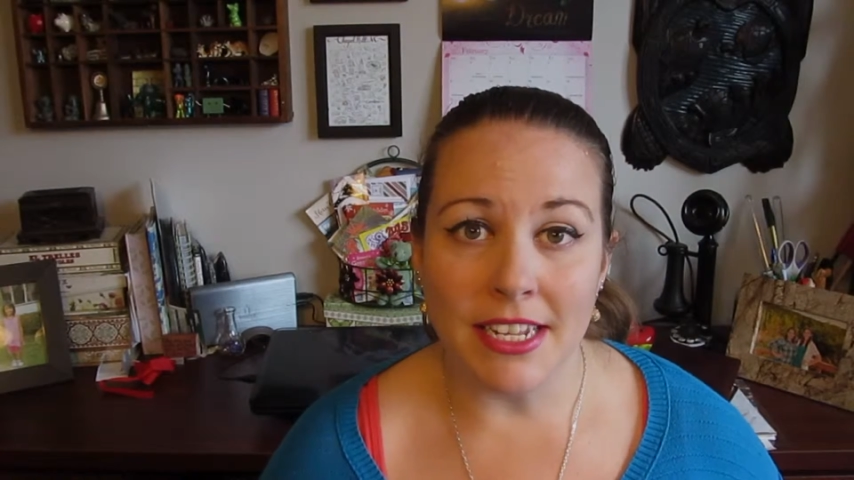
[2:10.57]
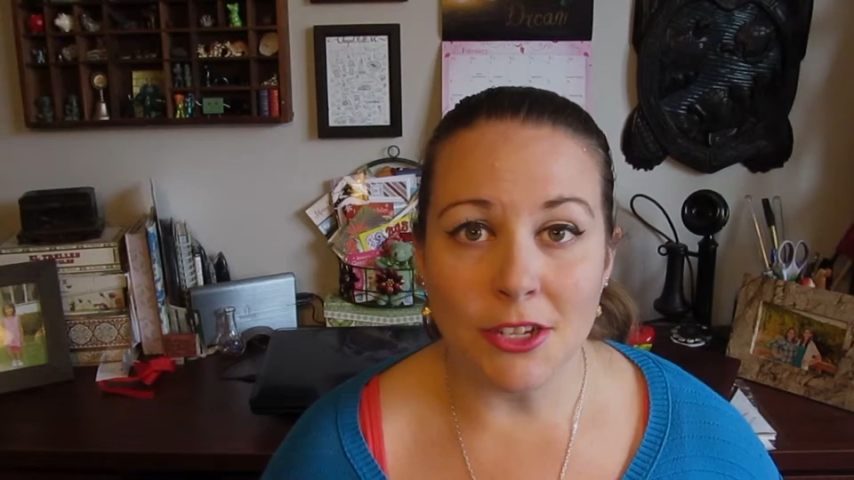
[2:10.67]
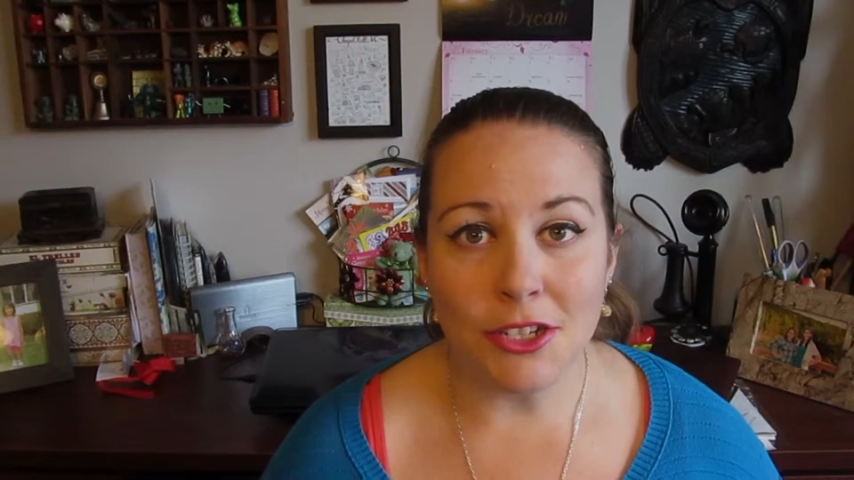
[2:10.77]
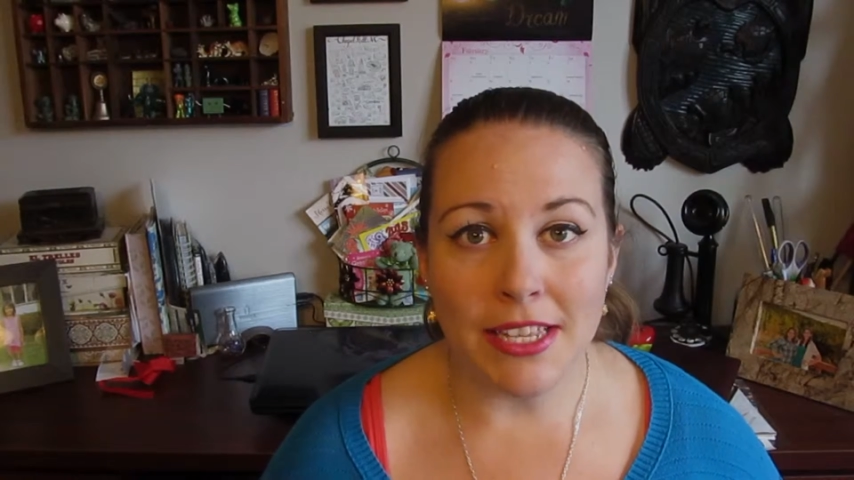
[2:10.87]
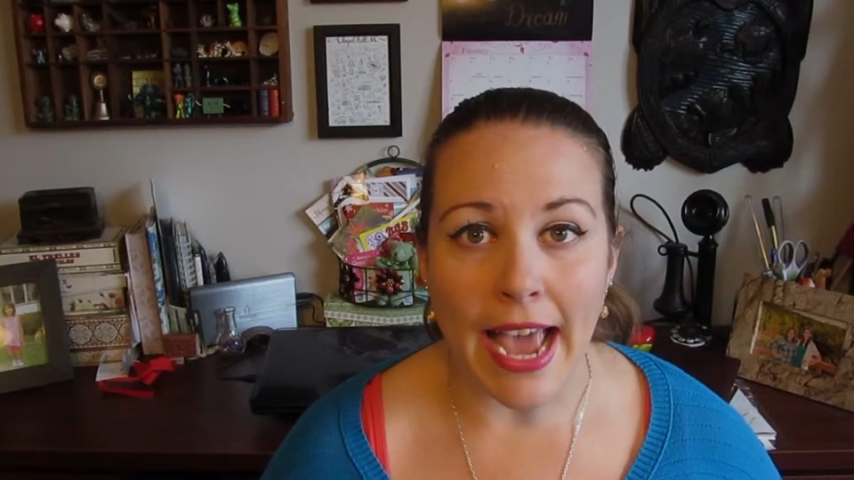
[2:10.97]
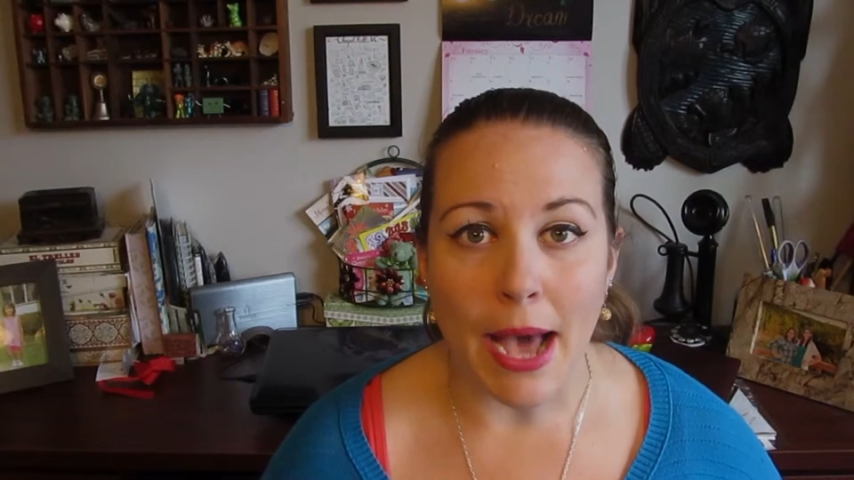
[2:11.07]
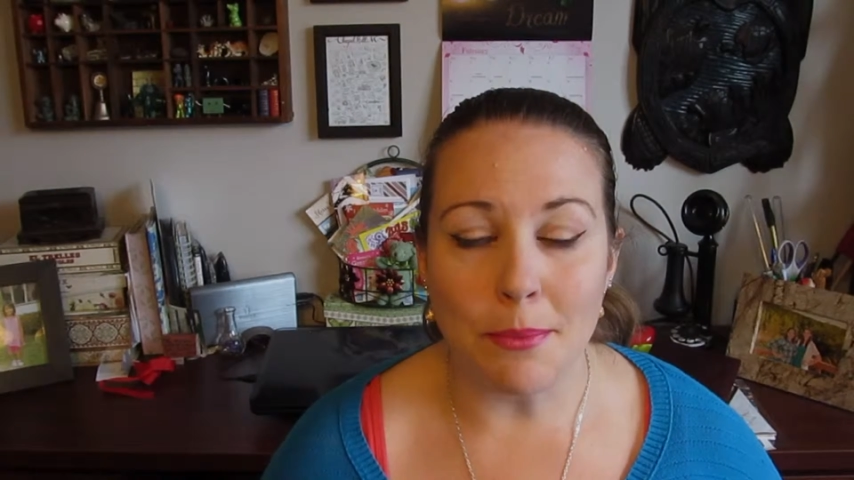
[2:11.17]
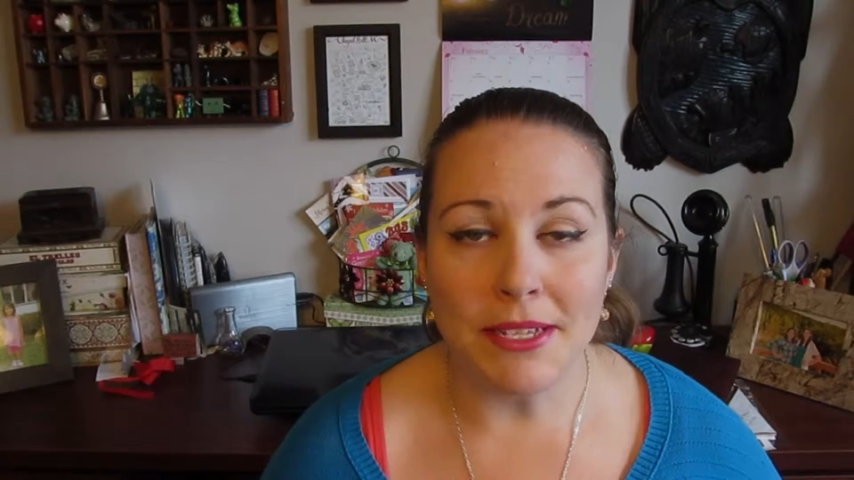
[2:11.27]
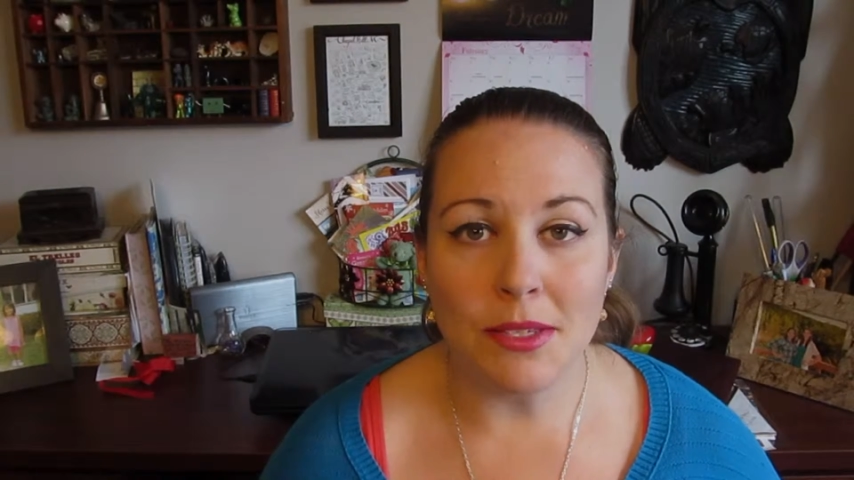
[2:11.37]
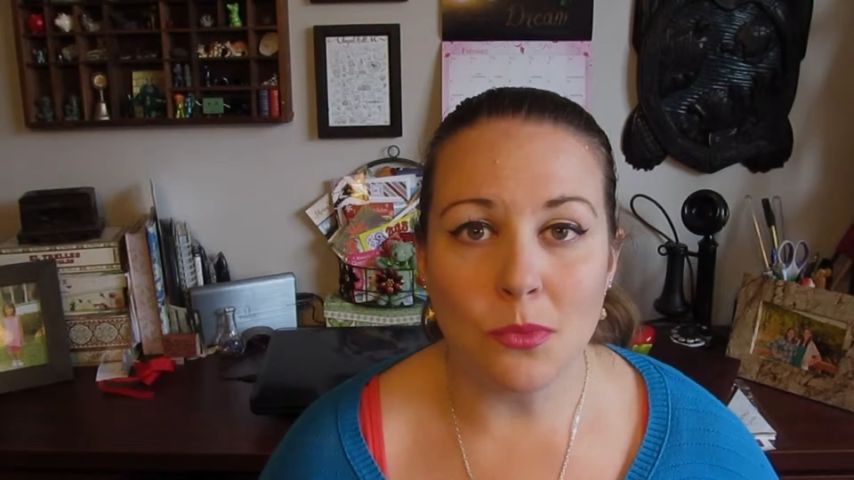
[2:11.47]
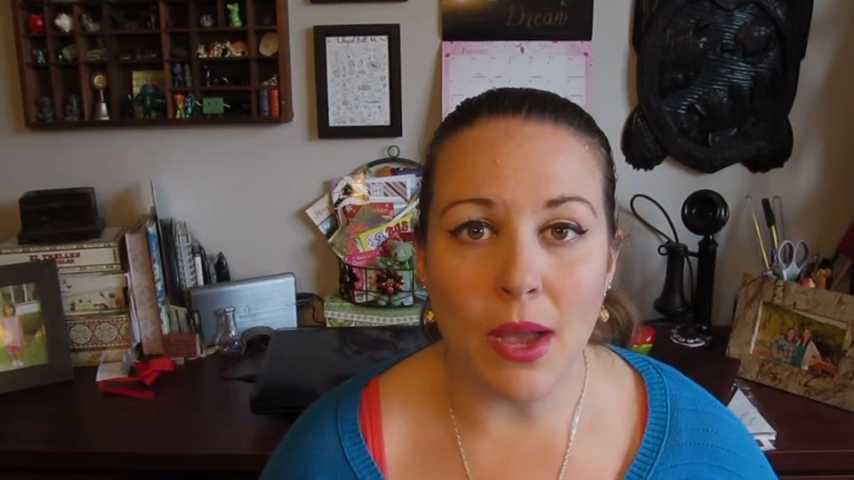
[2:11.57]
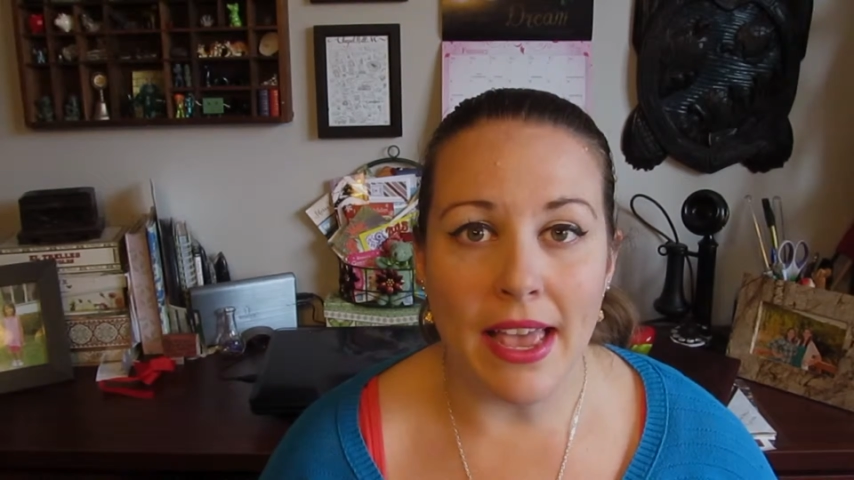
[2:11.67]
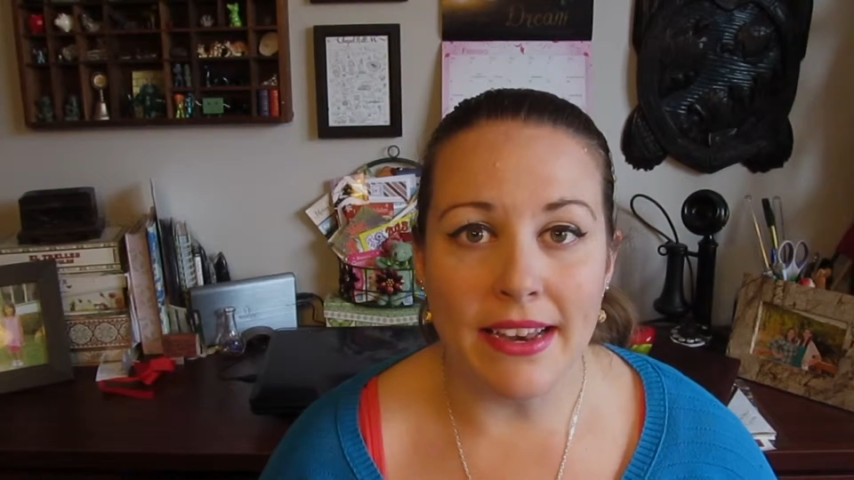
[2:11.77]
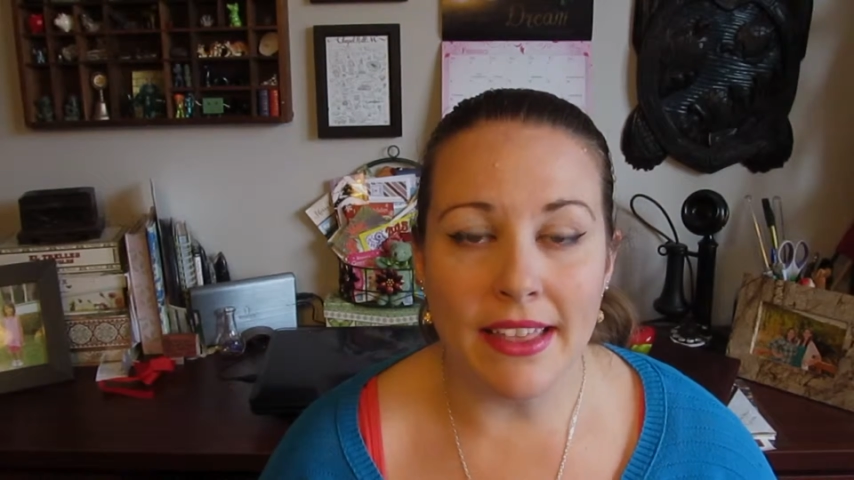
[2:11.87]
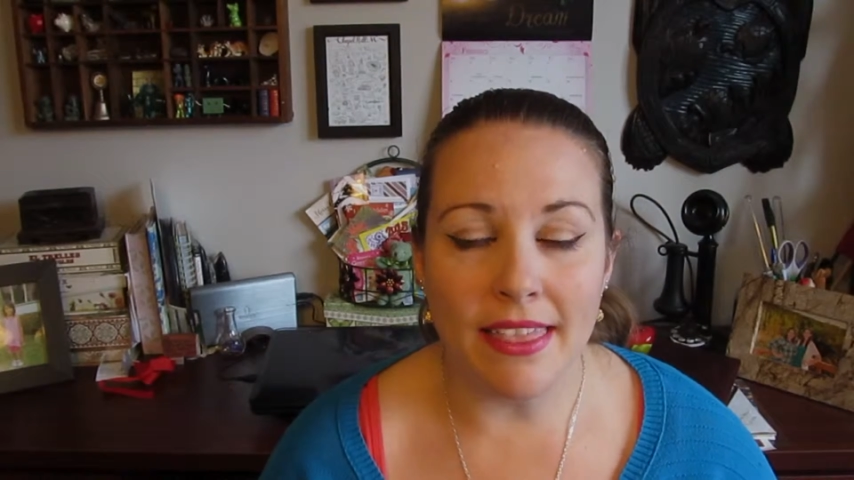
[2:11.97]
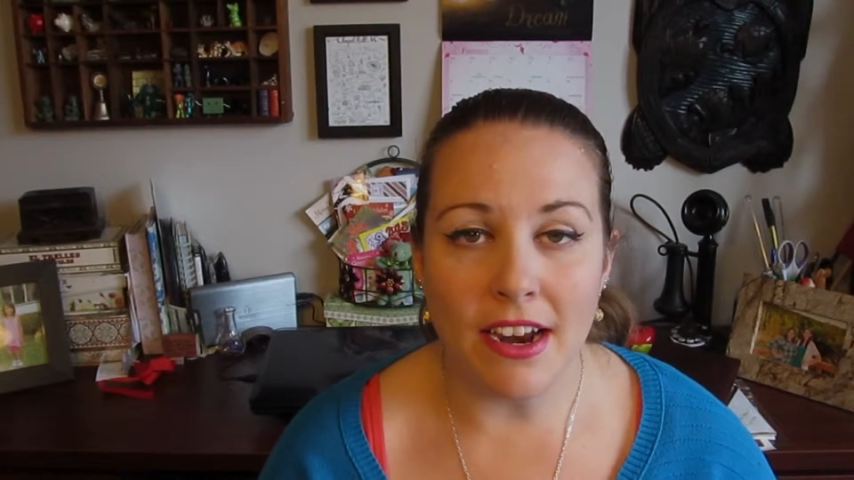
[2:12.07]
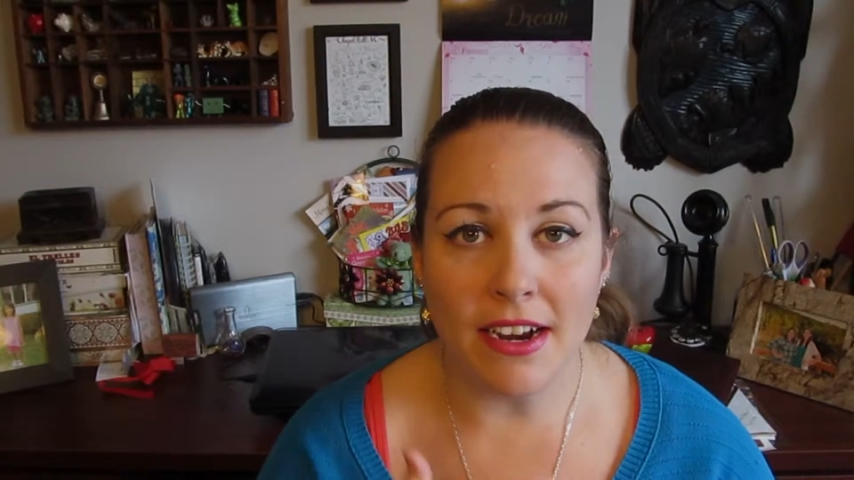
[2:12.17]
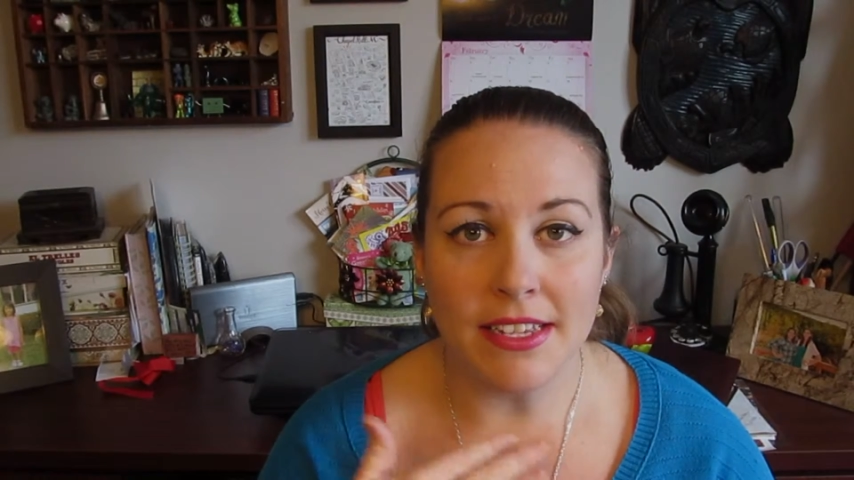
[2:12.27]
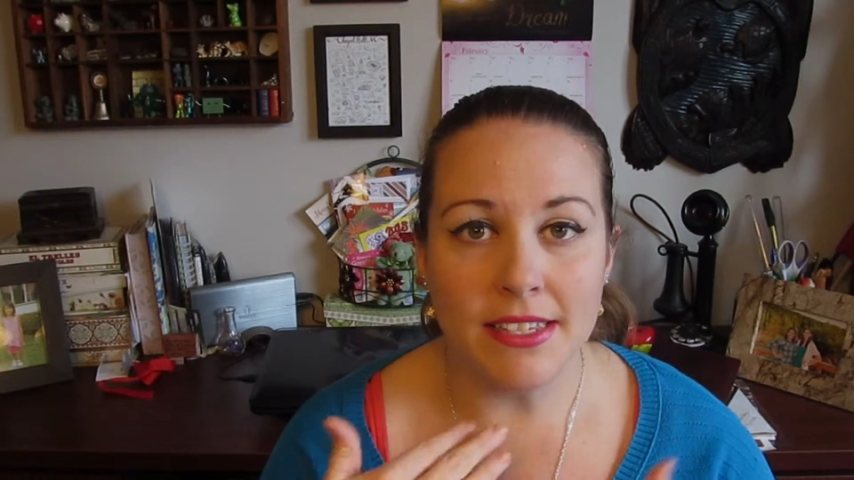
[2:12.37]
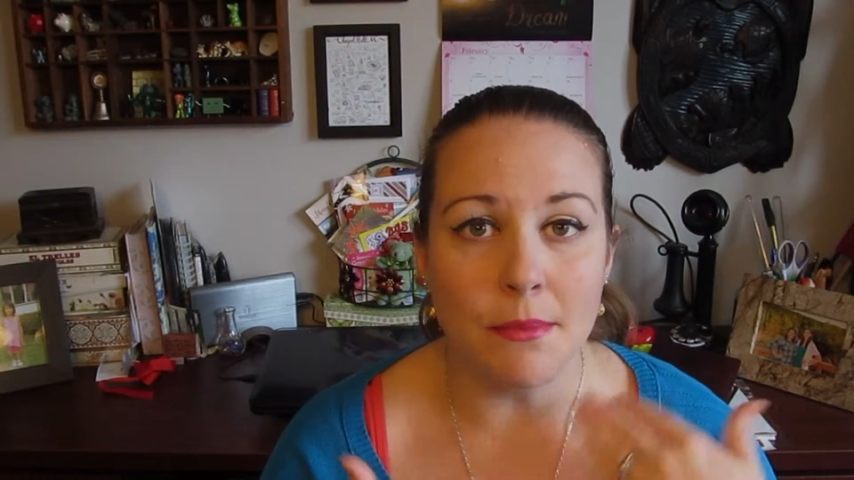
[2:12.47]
and it usually happens when there is